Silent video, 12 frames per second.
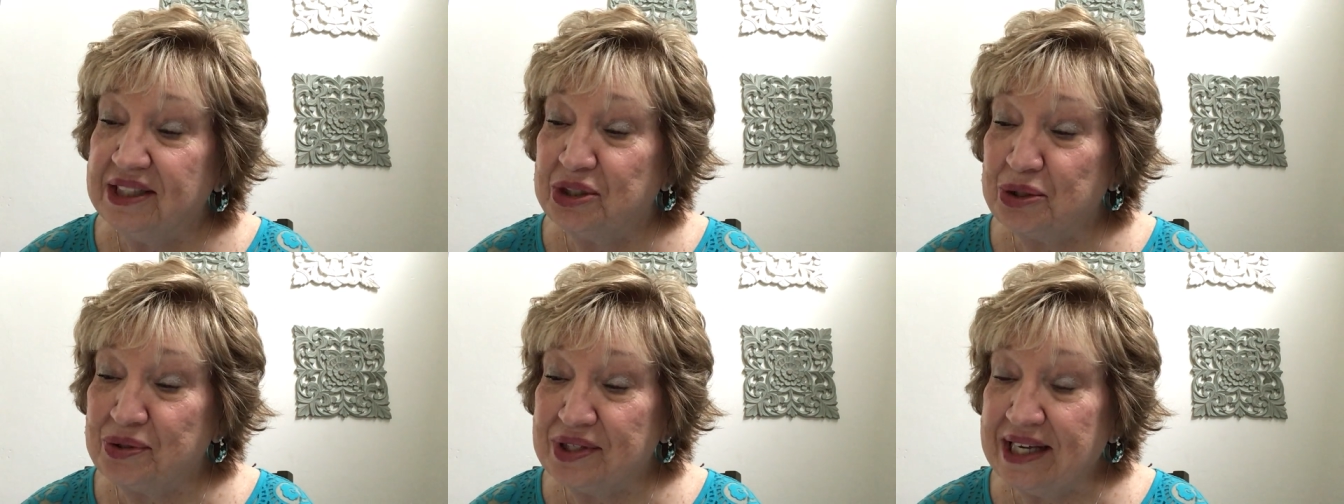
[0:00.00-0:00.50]

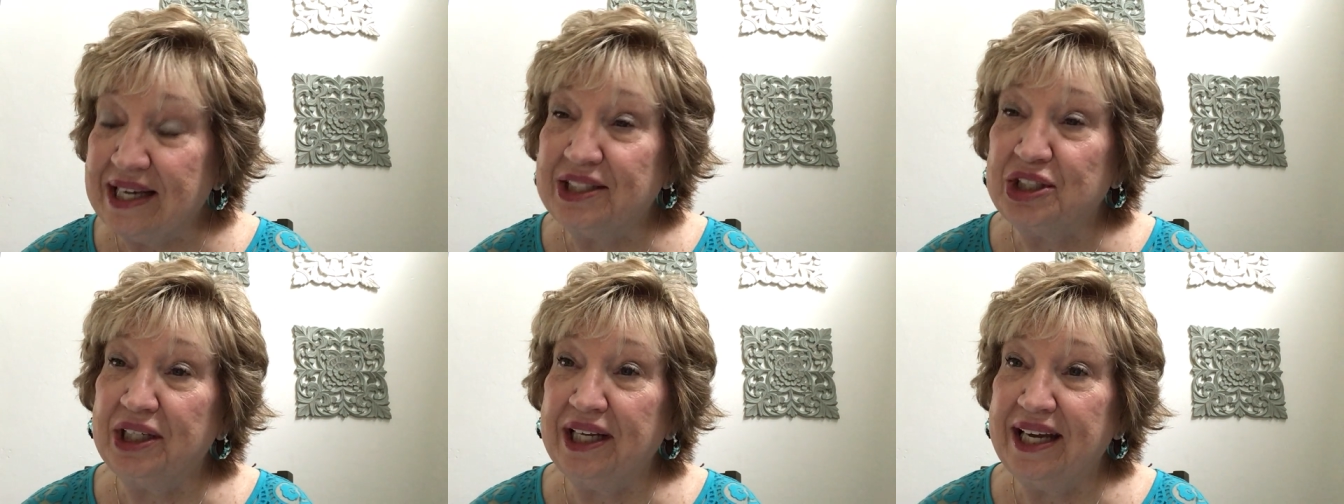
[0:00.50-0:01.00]
to seek
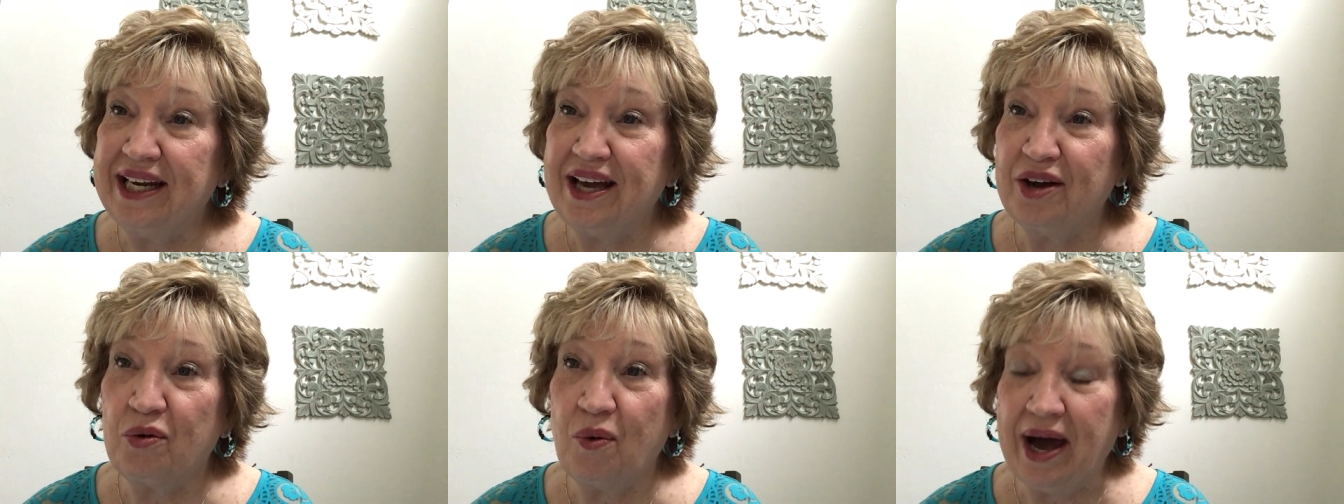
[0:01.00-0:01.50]
to lead
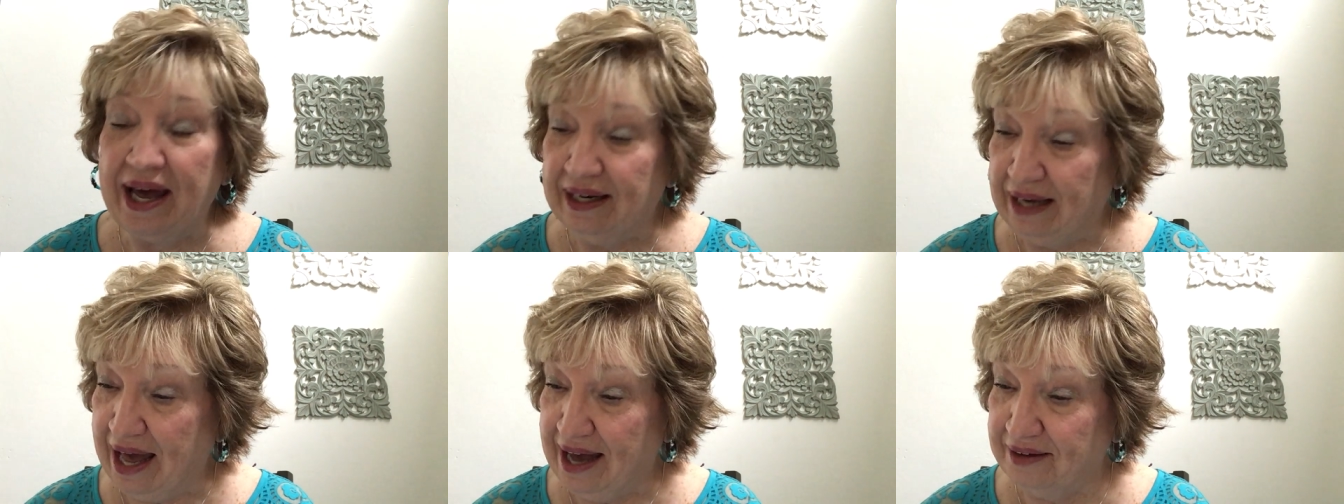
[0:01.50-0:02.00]
a
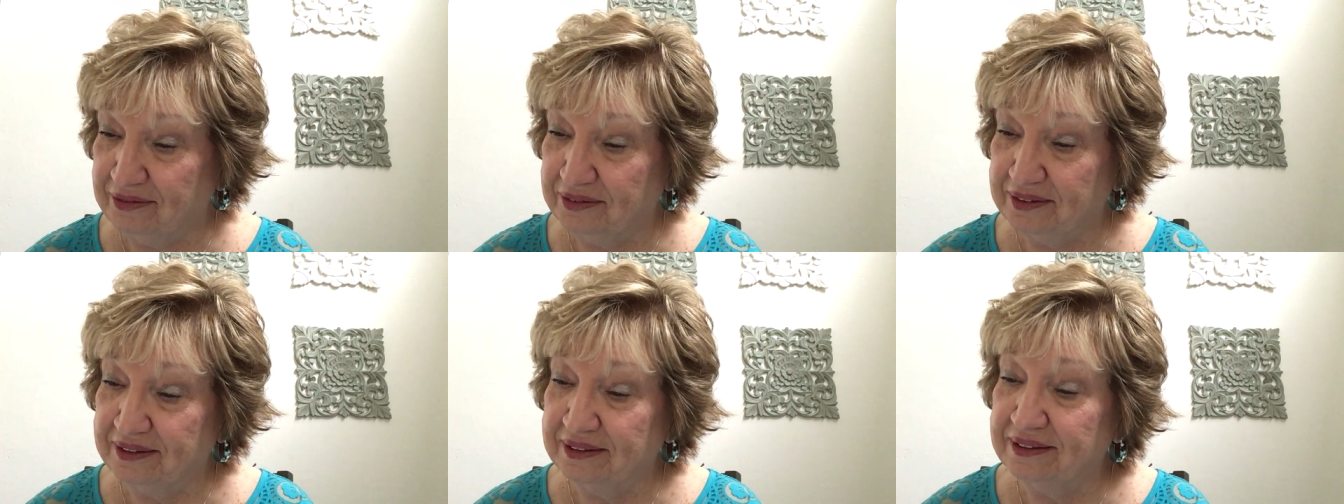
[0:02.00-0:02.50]
quiet
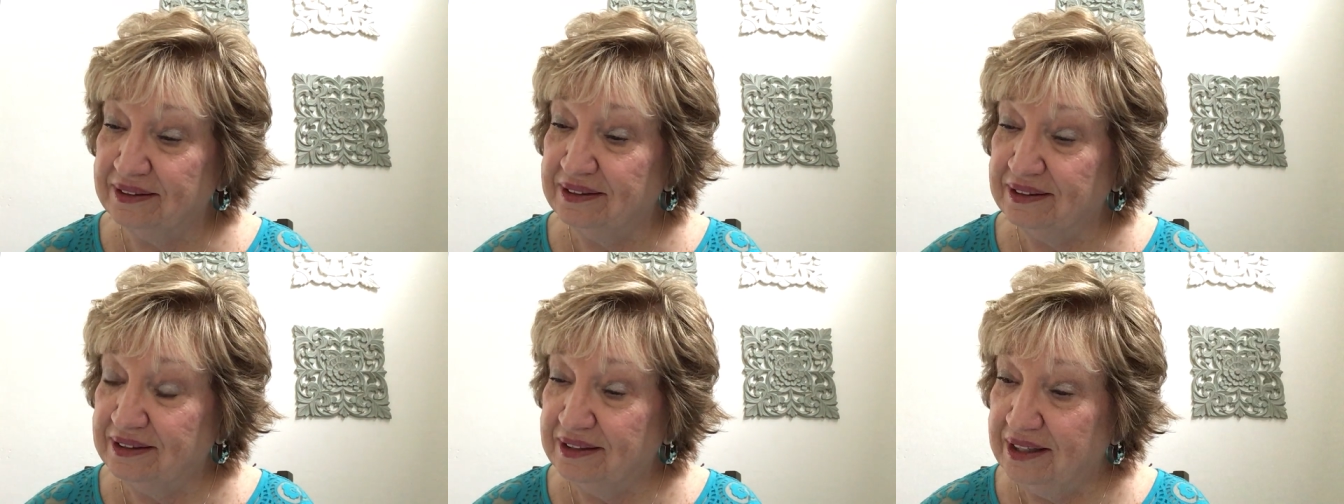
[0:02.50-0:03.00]
life,
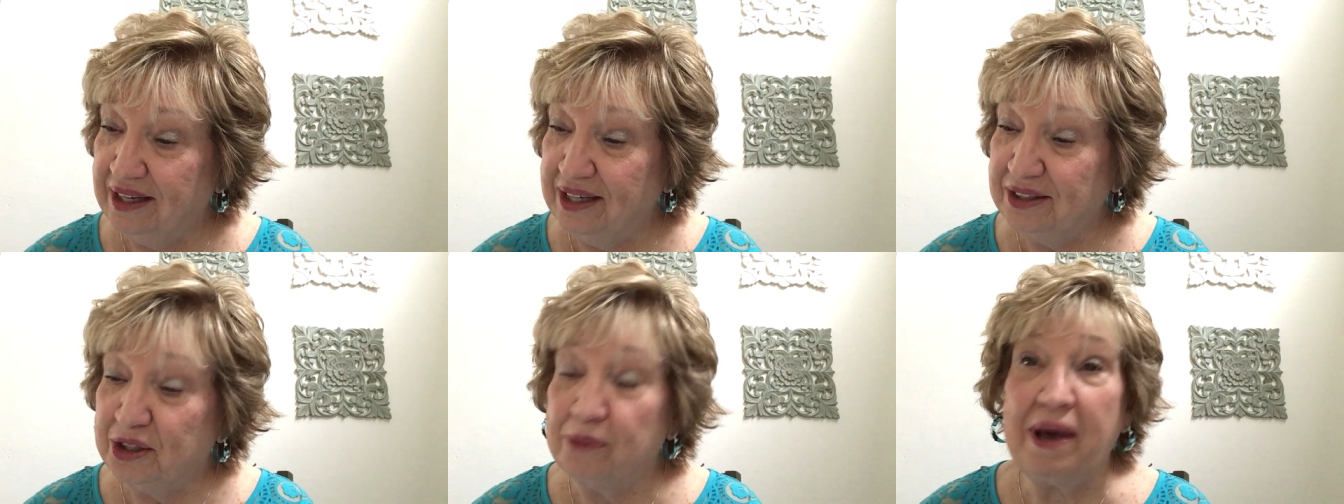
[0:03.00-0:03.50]

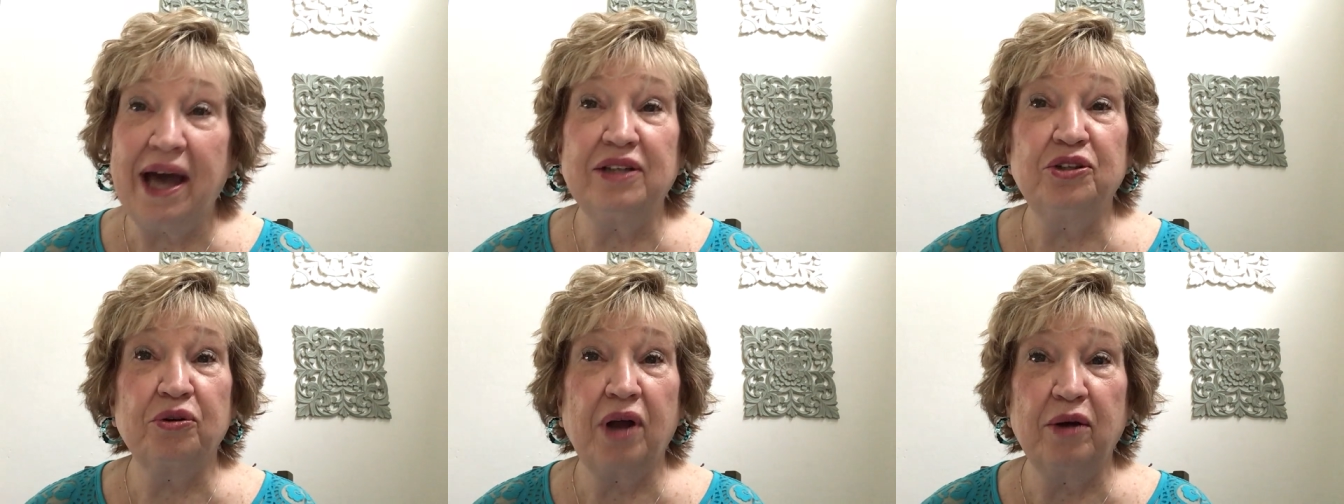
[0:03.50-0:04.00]
to
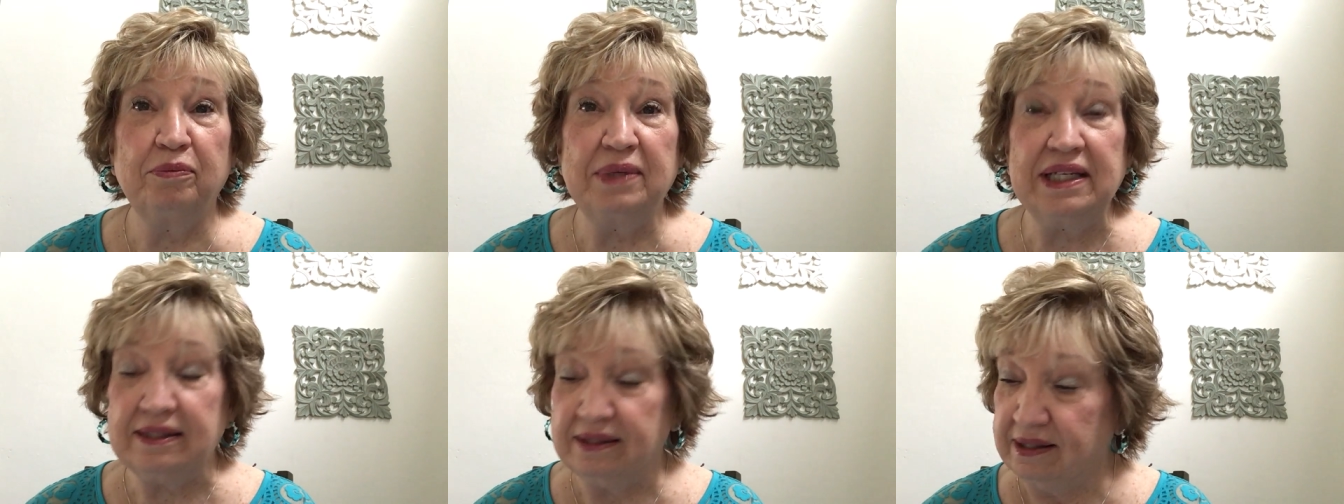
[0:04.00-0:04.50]
mind your own
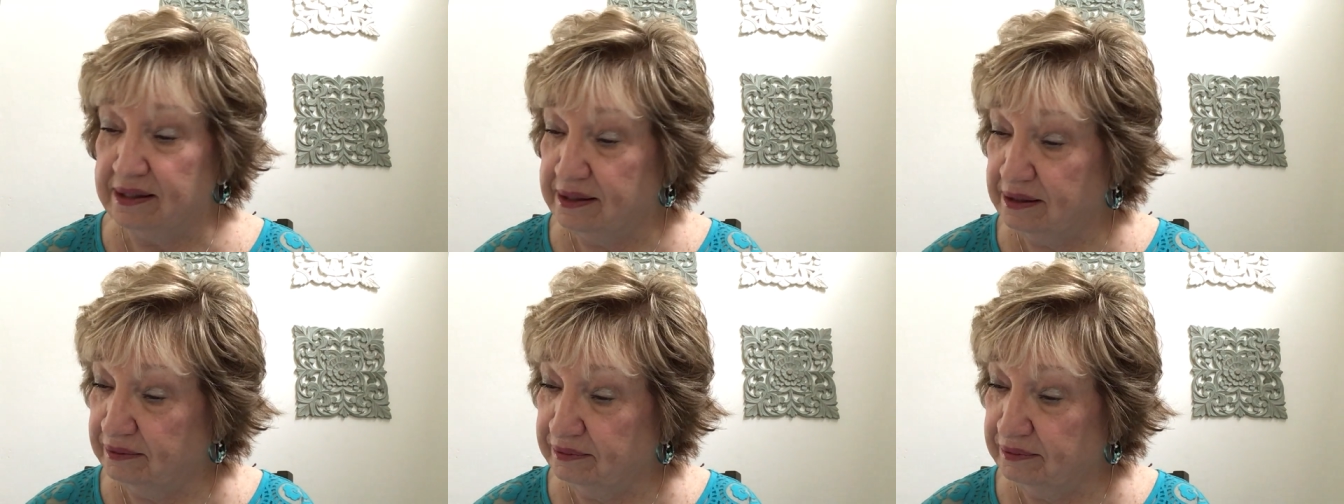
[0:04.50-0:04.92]
business,